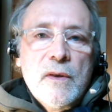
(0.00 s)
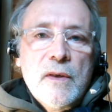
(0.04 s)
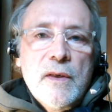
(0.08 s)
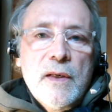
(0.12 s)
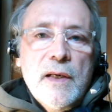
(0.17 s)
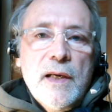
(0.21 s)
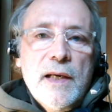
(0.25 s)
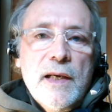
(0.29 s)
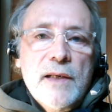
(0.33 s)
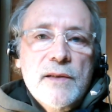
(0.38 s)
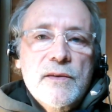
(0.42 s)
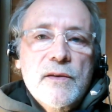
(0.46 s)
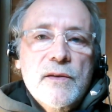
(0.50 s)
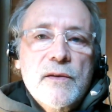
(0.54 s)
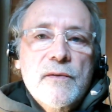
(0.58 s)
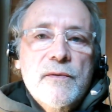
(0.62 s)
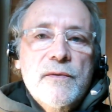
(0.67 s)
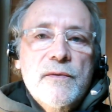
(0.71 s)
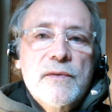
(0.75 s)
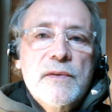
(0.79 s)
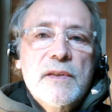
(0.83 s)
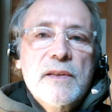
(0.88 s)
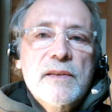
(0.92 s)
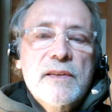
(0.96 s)
as
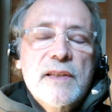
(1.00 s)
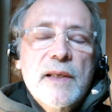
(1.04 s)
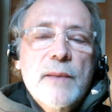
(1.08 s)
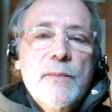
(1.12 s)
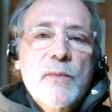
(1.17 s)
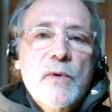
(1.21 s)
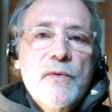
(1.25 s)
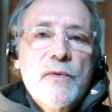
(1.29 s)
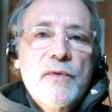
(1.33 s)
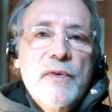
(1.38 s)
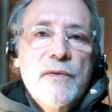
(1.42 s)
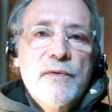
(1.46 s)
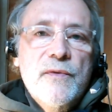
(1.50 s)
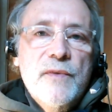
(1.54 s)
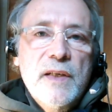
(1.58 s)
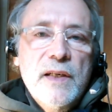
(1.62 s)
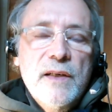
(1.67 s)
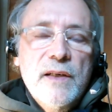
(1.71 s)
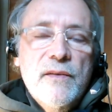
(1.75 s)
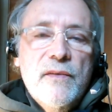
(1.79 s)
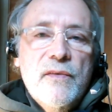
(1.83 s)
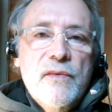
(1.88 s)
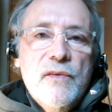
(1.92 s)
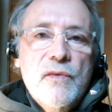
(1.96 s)
of December
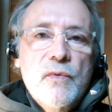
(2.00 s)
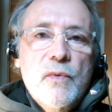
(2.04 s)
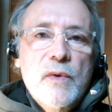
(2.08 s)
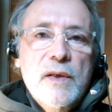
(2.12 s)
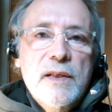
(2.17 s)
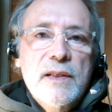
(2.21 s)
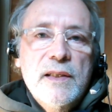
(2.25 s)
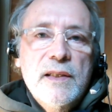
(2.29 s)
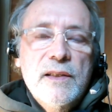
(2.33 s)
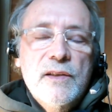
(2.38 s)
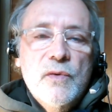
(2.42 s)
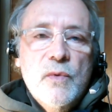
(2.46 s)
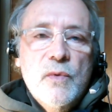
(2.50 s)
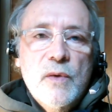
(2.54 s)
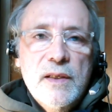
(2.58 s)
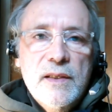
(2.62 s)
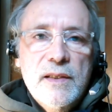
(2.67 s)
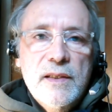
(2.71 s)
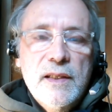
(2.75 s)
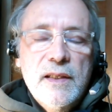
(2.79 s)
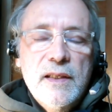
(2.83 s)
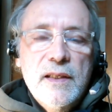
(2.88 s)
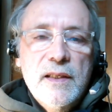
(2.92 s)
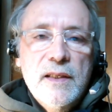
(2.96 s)
fifteenth, twenty
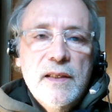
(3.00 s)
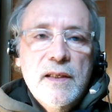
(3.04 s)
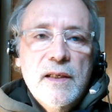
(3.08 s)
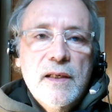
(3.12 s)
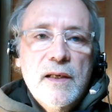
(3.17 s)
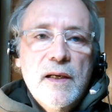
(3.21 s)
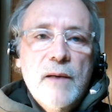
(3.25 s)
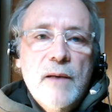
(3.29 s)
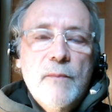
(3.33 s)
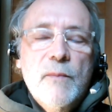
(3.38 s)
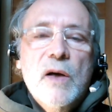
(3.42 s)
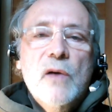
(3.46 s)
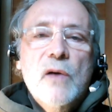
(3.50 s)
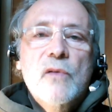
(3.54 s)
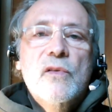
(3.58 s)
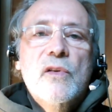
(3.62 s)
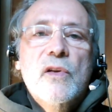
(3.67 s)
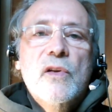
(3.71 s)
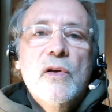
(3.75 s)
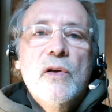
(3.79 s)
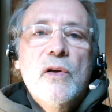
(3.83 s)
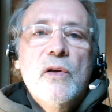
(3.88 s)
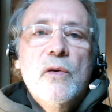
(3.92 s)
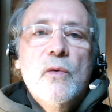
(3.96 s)
twenty about
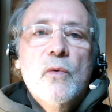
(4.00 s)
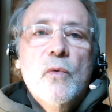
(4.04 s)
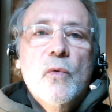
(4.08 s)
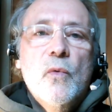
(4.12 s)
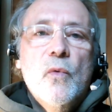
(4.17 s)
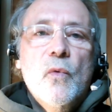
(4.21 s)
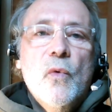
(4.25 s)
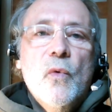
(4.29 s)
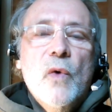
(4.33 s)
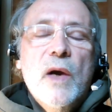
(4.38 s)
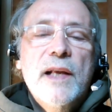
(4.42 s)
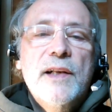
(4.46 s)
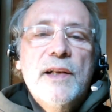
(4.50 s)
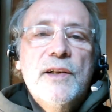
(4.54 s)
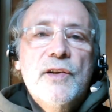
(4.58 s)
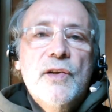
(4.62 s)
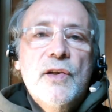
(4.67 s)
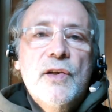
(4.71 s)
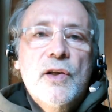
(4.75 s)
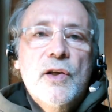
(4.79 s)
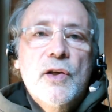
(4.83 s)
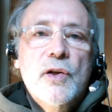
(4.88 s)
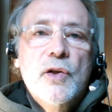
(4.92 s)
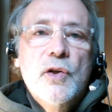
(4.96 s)
the right
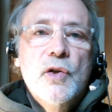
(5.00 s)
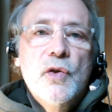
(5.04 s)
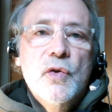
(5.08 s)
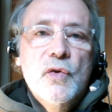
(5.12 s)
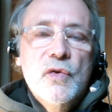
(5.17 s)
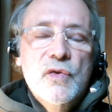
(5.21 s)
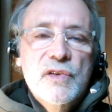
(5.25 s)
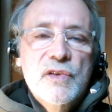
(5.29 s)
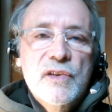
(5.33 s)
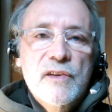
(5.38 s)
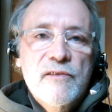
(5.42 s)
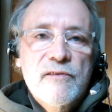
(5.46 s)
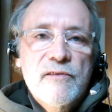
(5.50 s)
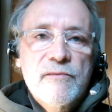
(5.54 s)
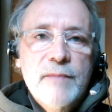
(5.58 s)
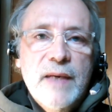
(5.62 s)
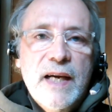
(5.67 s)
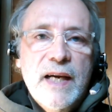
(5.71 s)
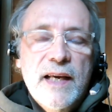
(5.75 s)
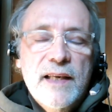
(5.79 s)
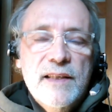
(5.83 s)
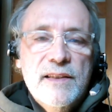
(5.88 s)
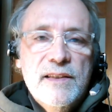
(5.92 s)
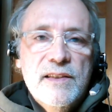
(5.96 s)
use of
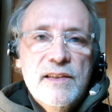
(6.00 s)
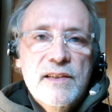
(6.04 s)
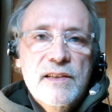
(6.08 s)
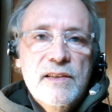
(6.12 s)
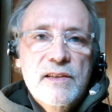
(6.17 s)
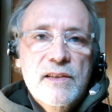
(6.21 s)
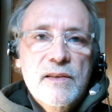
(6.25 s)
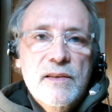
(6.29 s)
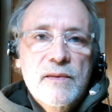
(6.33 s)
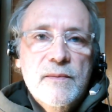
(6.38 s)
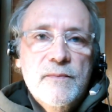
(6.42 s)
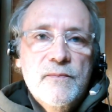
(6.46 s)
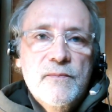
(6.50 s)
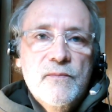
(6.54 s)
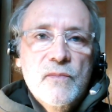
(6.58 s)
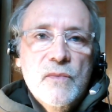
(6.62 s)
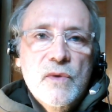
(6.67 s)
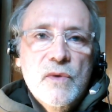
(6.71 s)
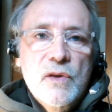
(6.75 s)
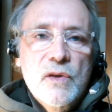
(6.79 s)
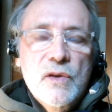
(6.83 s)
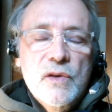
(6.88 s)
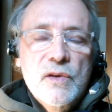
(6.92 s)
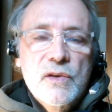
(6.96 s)
masks.
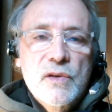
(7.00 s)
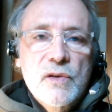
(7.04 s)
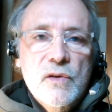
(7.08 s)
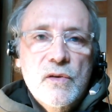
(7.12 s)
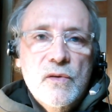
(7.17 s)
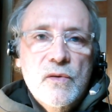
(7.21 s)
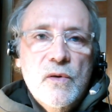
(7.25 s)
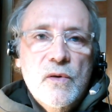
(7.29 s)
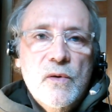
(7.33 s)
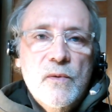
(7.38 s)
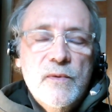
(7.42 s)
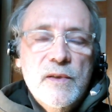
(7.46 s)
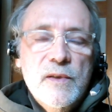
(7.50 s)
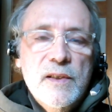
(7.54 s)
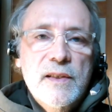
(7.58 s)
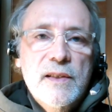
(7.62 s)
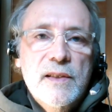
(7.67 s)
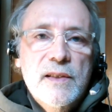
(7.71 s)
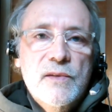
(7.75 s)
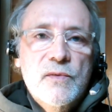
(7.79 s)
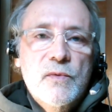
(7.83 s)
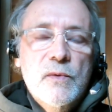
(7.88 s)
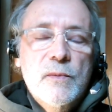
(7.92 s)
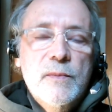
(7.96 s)
So hopefully
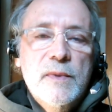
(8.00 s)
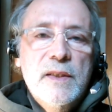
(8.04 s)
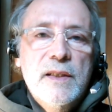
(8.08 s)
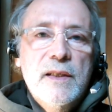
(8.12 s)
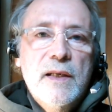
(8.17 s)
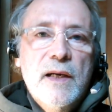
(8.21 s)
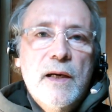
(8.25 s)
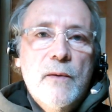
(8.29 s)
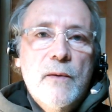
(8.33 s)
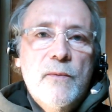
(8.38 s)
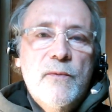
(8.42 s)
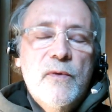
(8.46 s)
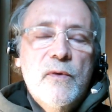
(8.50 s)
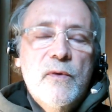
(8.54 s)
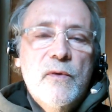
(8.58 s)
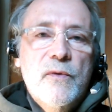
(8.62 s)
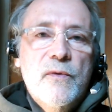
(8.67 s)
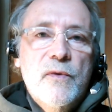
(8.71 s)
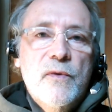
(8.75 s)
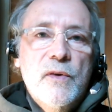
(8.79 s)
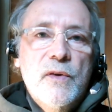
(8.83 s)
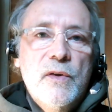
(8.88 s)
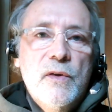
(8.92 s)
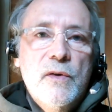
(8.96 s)
this will be helpful
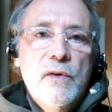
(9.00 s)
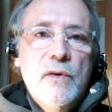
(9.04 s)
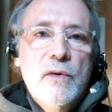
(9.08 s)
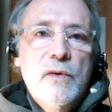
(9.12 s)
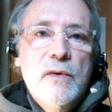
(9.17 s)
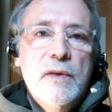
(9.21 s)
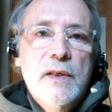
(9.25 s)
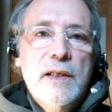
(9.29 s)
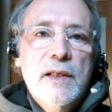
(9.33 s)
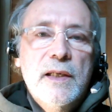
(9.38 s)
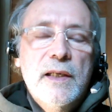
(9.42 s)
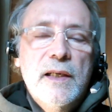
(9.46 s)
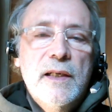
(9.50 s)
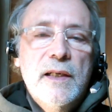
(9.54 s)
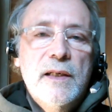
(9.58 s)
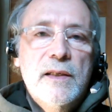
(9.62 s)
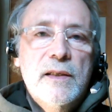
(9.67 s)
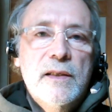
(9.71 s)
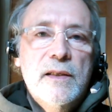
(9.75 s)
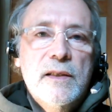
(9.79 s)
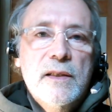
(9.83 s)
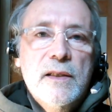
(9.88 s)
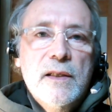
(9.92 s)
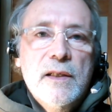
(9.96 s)
for you
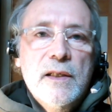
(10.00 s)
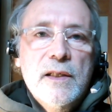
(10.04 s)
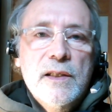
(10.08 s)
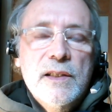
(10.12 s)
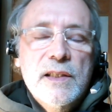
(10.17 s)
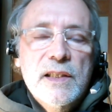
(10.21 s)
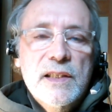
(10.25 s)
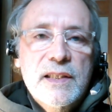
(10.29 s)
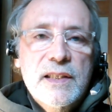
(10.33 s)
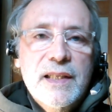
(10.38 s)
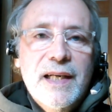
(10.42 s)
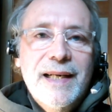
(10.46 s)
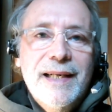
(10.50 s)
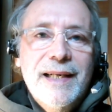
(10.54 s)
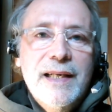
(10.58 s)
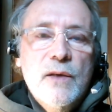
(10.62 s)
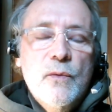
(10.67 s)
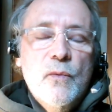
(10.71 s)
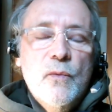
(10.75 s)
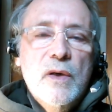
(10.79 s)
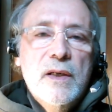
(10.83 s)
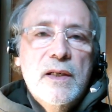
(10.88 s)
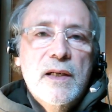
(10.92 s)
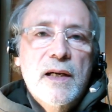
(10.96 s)
in
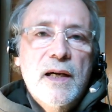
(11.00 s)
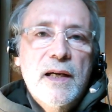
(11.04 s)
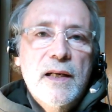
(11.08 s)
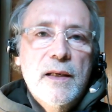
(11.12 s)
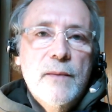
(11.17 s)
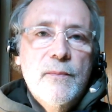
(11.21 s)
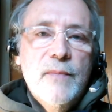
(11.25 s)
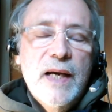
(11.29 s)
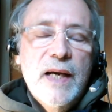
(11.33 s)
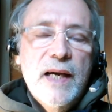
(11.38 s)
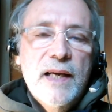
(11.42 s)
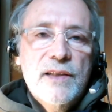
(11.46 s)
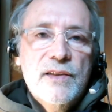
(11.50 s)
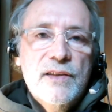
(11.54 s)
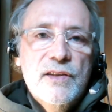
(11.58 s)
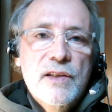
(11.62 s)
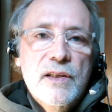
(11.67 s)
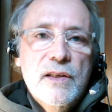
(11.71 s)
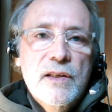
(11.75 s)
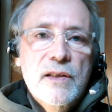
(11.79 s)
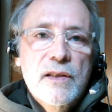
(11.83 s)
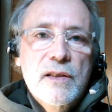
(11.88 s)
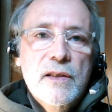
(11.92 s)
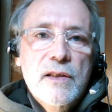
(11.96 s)
deciding what kind of
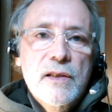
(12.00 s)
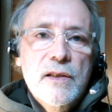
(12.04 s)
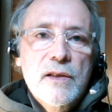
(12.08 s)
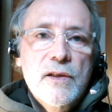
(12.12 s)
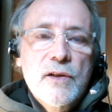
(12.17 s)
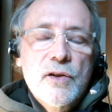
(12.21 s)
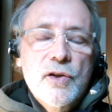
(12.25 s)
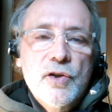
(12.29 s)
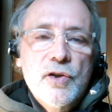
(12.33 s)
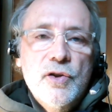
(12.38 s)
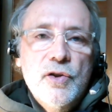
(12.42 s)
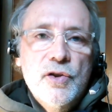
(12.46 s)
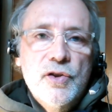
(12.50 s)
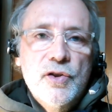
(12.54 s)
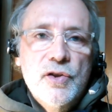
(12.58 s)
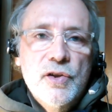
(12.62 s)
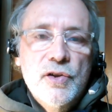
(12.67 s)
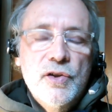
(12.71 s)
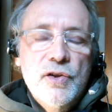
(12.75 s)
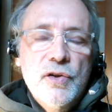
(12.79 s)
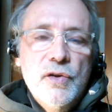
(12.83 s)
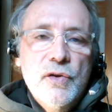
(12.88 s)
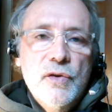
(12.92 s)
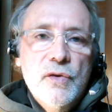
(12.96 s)
mask you
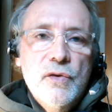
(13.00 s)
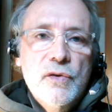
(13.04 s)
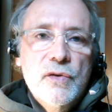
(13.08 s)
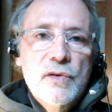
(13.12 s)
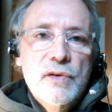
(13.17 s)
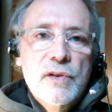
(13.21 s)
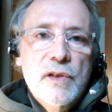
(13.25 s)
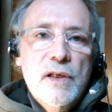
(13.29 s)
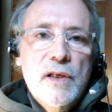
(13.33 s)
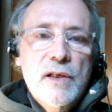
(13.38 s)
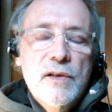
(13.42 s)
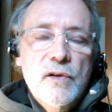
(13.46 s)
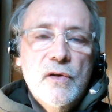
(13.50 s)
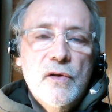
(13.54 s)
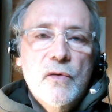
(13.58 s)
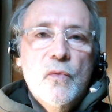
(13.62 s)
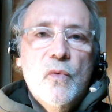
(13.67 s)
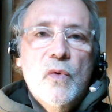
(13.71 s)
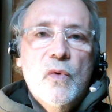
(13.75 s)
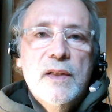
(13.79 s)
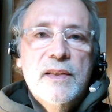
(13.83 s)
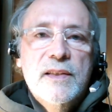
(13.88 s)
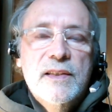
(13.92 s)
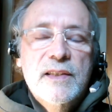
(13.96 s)
should use under
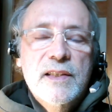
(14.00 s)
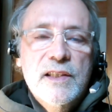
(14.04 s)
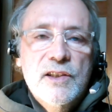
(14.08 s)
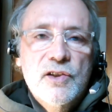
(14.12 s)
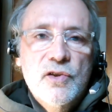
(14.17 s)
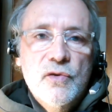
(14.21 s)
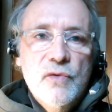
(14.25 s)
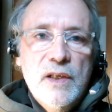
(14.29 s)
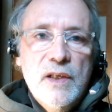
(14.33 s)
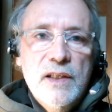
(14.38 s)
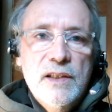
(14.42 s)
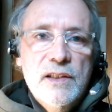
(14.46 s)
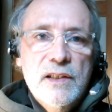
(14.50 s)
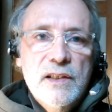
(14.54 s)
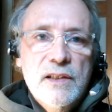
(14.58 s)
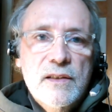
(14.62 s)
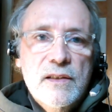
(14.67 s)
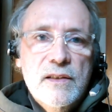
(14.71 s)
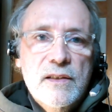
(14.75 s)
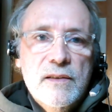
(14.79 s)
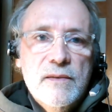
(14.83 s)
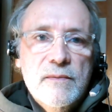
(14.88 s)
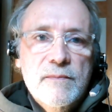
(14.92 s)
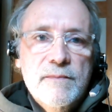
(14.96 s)
what
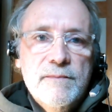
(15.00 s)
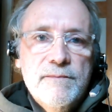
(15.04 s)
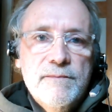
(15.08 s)
situations.